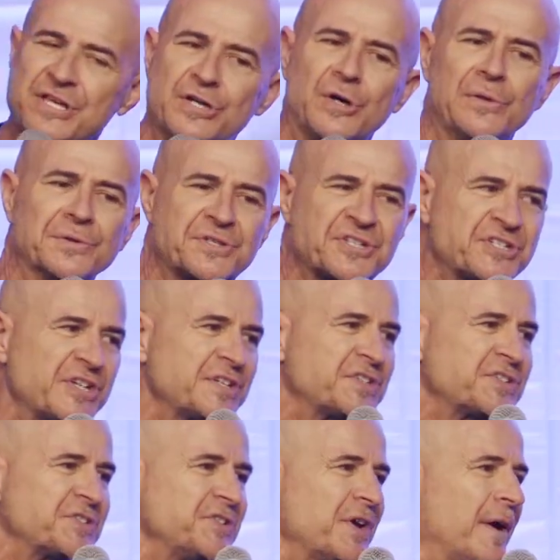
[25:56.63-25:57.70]
the old
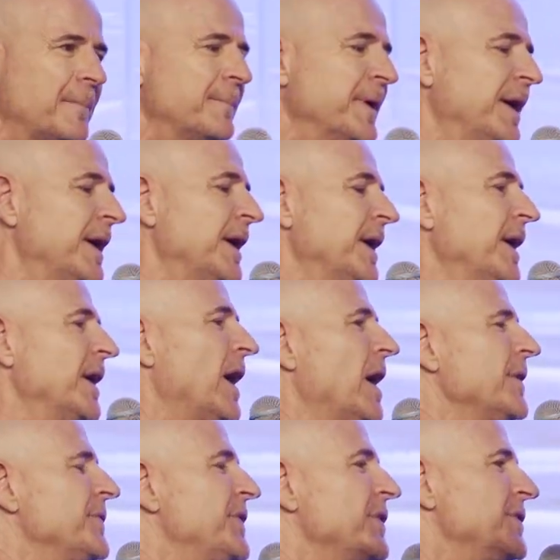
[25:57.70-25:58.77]
system,
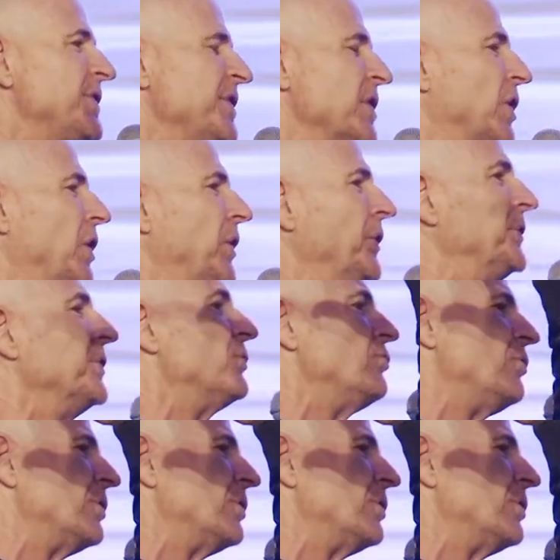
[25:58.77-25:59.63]
the old